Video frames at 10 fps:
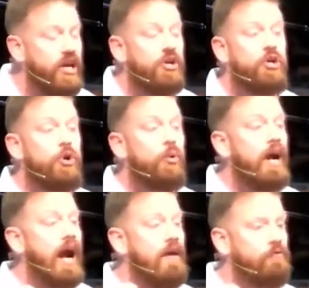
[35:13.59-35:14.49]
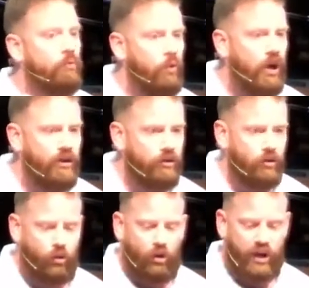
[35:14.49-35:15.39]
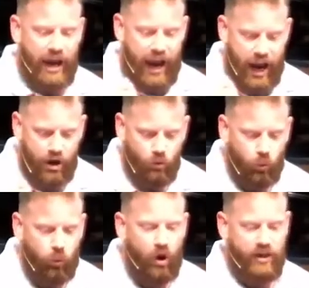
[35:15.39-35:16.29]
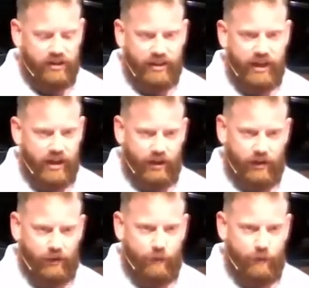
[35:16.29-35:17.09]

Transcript: You have one Lord and one King.